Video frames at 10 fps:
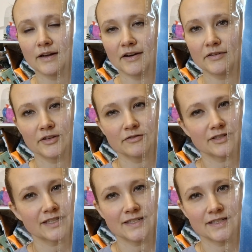Now, I don't
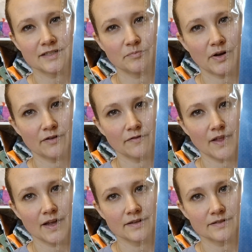usually stitch
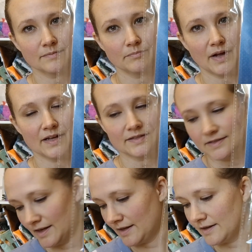butterflies. My
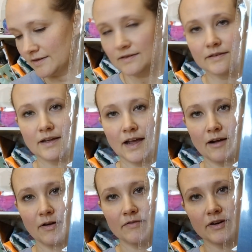son,
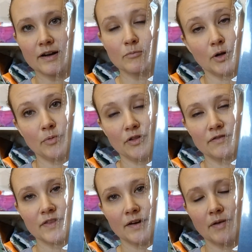however, well, both
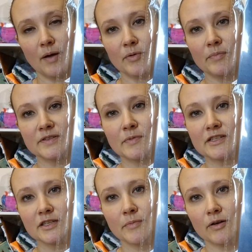of them now, but
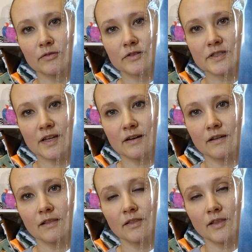especially my older son,
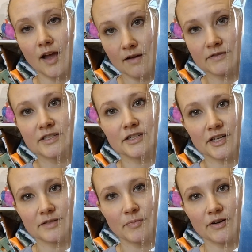loves to
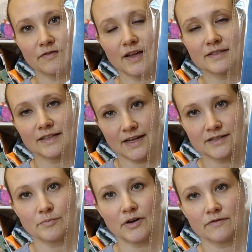chase butterflies and
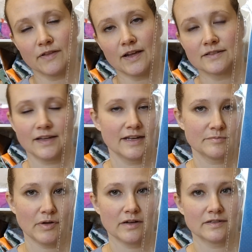catch
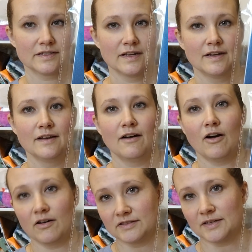bugs
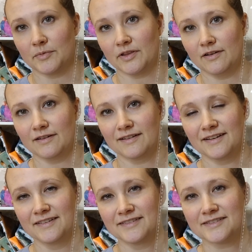all summer
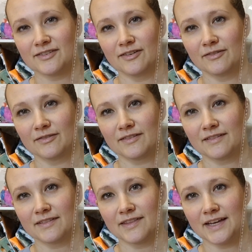long. So
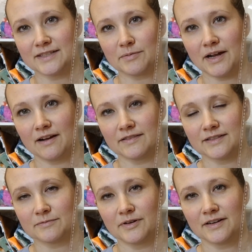that's why I got
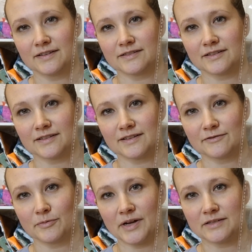this one, is just because
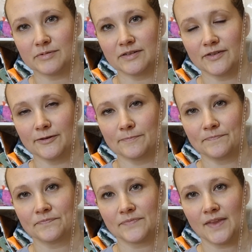it reminds me of him